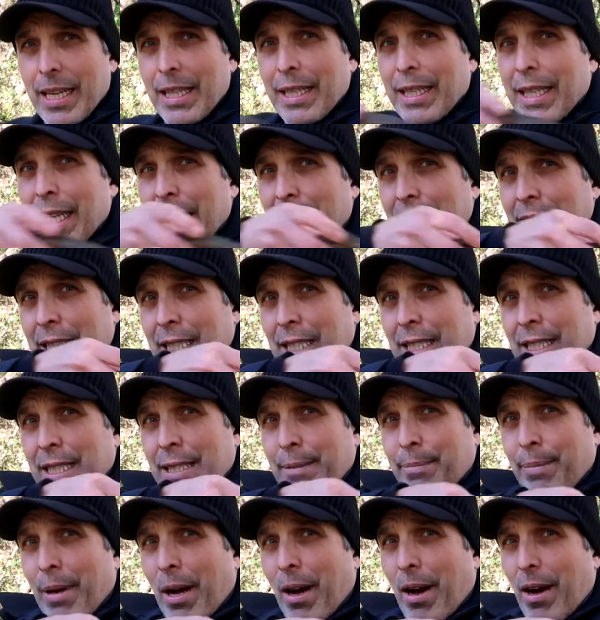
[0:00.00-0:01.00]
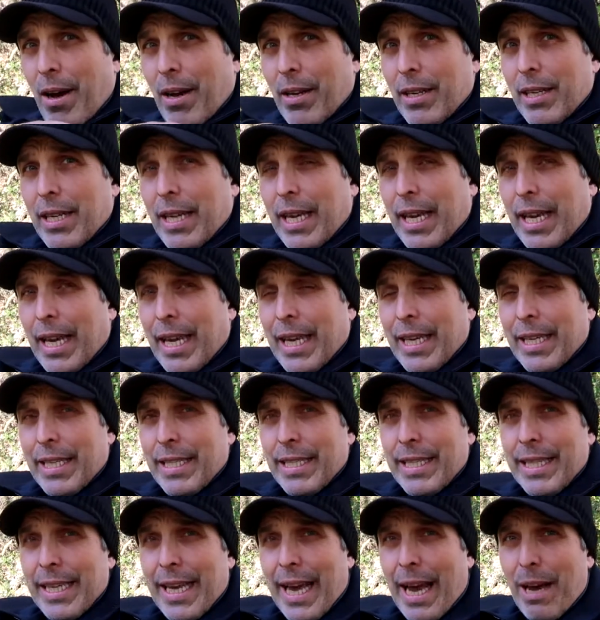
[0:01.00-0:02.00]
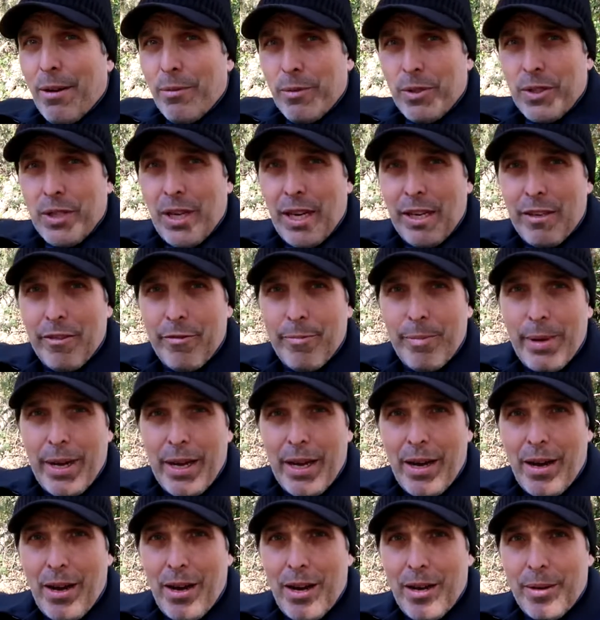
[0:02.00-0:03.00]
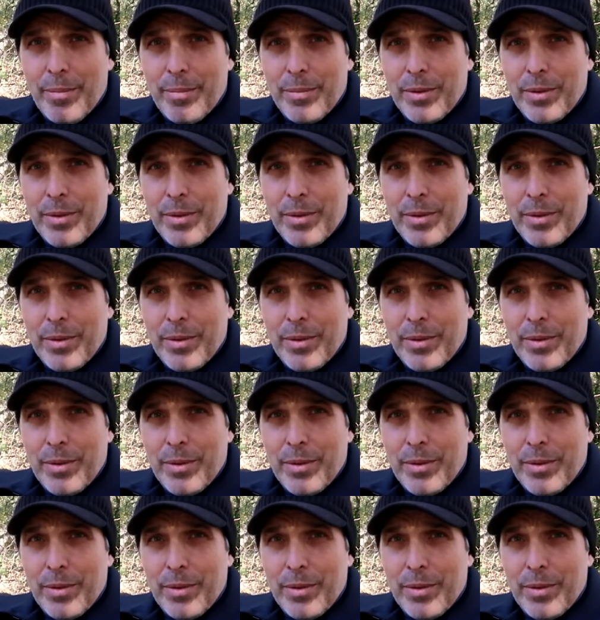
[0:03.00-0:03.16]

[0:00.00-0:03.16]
this part is the outside of my arm.